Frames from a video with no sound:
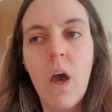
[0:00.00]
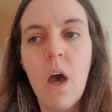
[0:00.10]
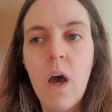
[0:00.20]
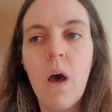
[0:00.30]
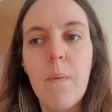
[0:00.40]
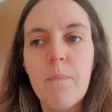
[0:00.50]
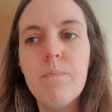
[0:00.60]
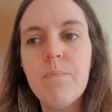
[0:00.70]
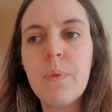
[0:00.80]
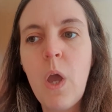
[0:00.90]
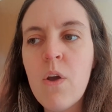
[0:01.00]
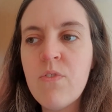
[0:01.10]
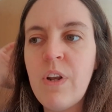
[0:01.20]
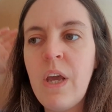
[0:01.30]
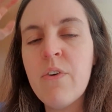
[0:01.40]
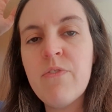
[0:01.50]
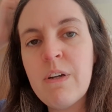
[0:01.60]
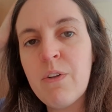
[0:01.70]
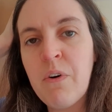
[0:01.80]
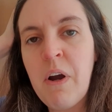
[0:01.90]
Hopefully I
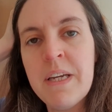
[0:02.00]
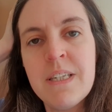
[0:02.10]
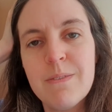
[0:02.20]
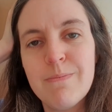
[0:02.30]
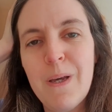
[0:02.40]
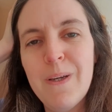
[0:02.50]
feel all right.